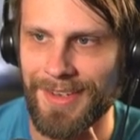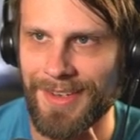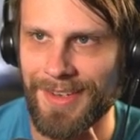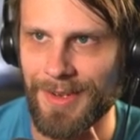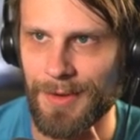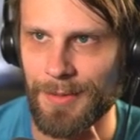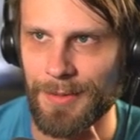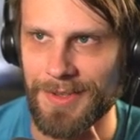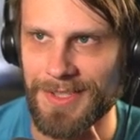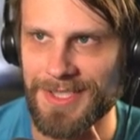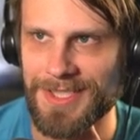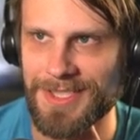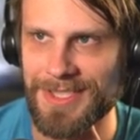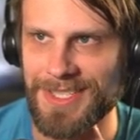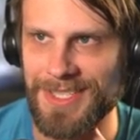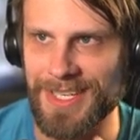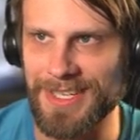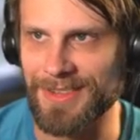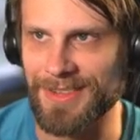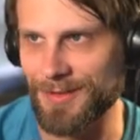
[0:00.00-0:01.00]
let's
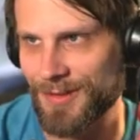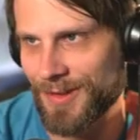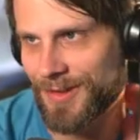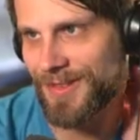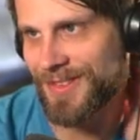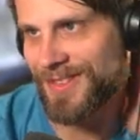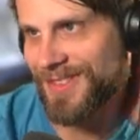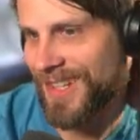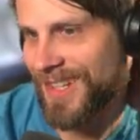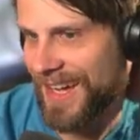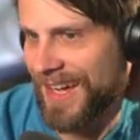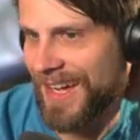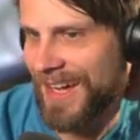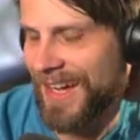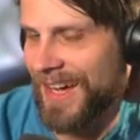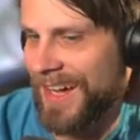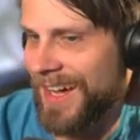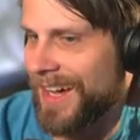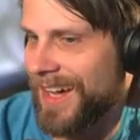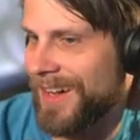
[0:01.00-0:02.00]
just take the rune.
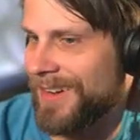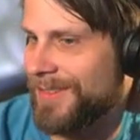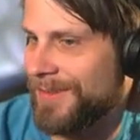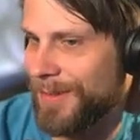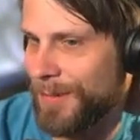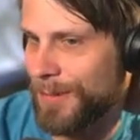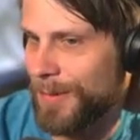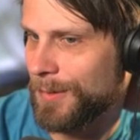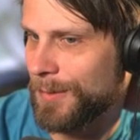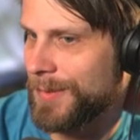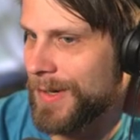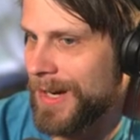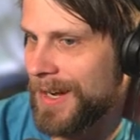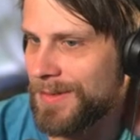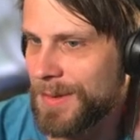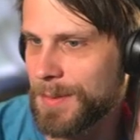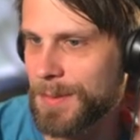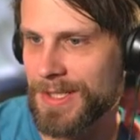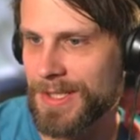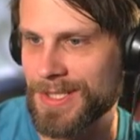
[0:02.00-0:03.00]
Um, we'll
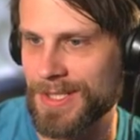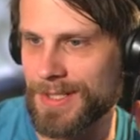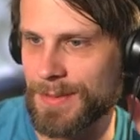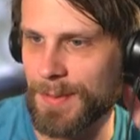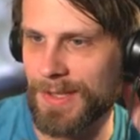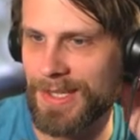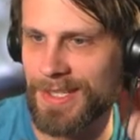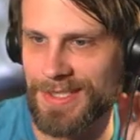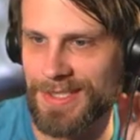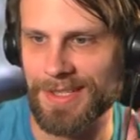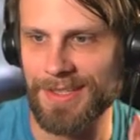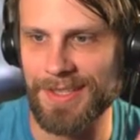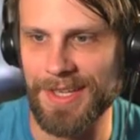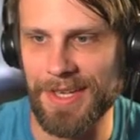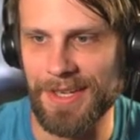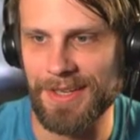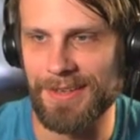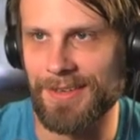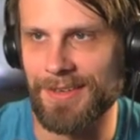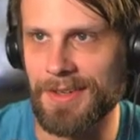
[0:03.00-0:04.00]
probably just play as a
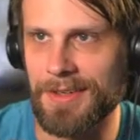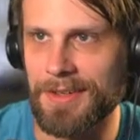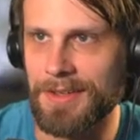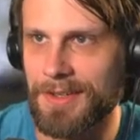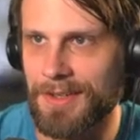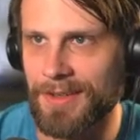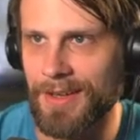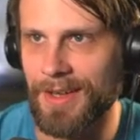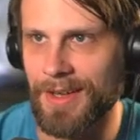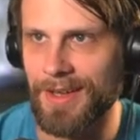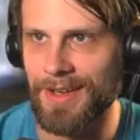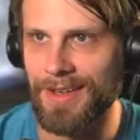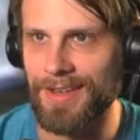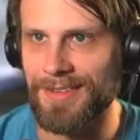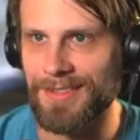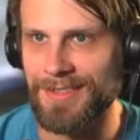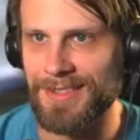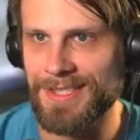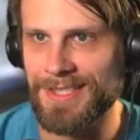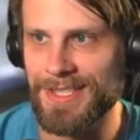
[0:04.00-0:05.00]
land here. Uh,
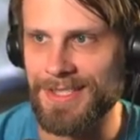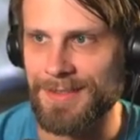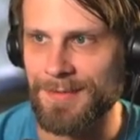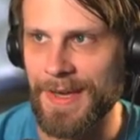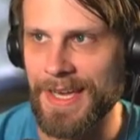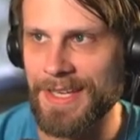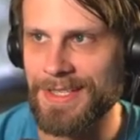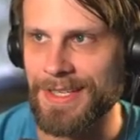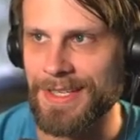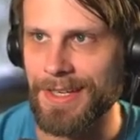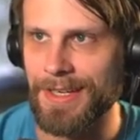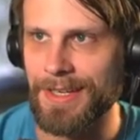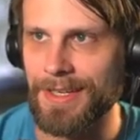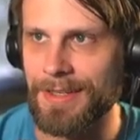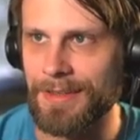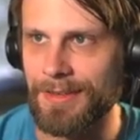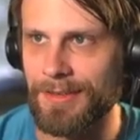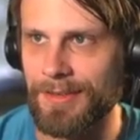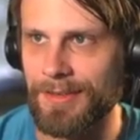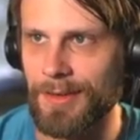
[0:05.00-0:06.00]
this is
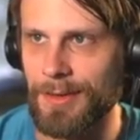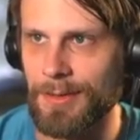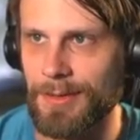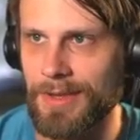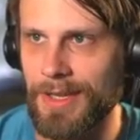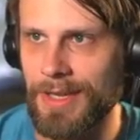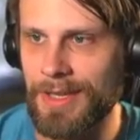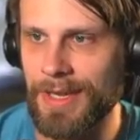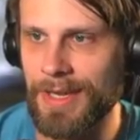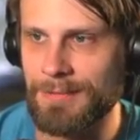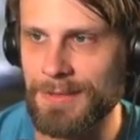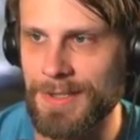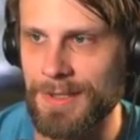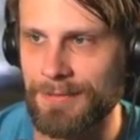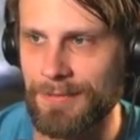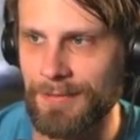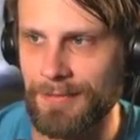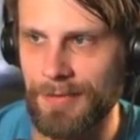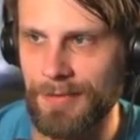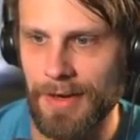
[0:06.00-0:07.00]
fascinating. So they kept a
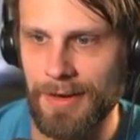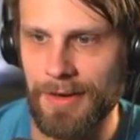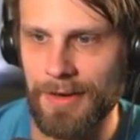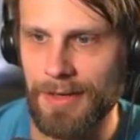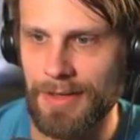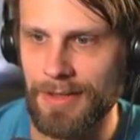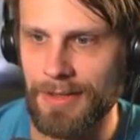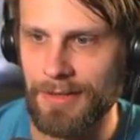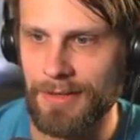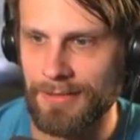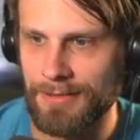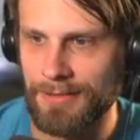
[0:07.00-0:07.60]
very